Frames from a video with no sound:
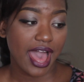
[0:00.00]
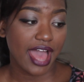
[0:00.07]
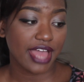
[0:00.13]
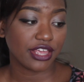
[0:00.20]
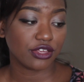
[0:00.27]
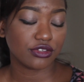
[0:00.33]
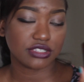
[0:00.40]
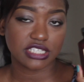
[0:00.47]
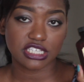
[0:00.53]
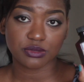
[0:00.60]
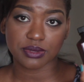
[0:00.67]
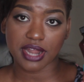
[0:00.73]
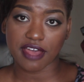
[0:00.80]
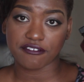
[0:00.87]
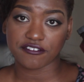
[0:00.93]
I use this
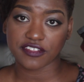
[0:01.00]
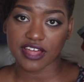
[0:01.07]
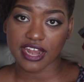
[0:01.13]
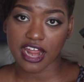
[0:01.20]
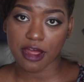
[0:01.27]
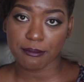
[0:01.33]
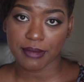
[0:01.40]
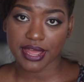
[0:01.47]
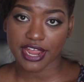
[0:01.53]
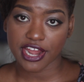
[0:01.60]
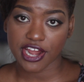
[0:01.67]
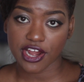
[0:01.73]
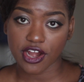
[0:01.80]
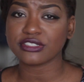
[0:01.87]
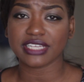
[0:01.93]
when I flat iron my
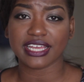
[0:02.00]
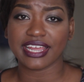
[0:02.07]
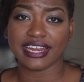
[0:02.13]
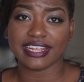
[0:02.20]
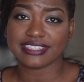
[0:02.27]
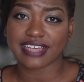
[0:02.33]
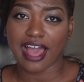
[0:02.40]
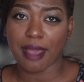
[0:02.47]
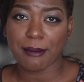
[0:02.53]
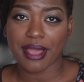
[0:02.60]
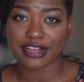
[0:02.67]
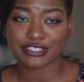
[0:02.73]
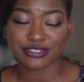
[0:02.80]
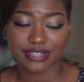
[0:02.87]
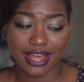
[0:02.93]
hair at any time
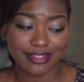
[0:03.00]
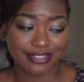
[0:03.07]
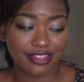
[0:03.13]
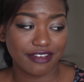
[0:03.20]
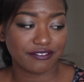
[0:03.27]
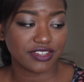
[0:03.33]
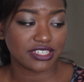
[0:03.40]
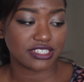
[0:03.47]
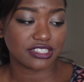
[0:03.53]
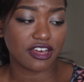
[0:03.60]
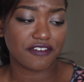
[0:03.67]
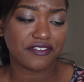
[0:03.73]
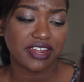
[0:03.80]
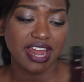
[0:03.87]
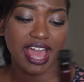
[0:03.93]
actually I love this
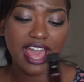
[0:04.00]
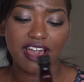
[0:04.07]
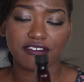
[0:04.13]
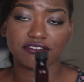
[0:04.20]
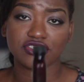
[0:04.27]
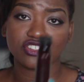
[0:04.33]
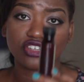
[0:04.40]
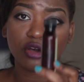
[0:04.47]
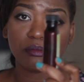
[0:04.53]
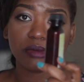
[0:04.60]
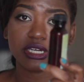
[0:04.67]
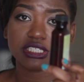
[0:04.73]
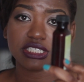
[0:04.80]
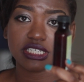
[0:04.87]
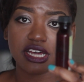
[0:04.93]
stuff and I have so
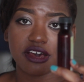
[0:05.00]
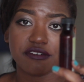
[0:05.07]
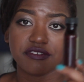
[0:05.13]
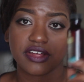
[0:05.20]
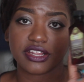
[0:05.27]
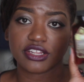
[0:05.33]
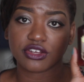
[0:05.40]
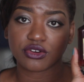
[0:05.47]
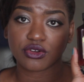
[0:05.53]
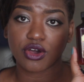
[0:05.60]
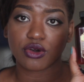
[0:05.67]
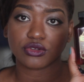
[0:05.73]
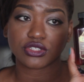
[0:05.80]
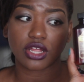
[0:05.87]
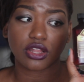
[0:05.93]
much left a little
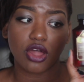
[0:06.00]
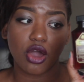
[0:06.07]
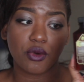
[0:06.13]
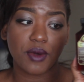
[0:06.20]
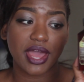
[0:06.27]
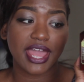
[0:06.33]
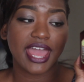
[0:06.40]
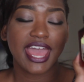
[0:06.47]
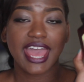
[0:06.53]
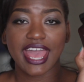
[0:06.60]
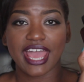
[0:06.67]
goes a long way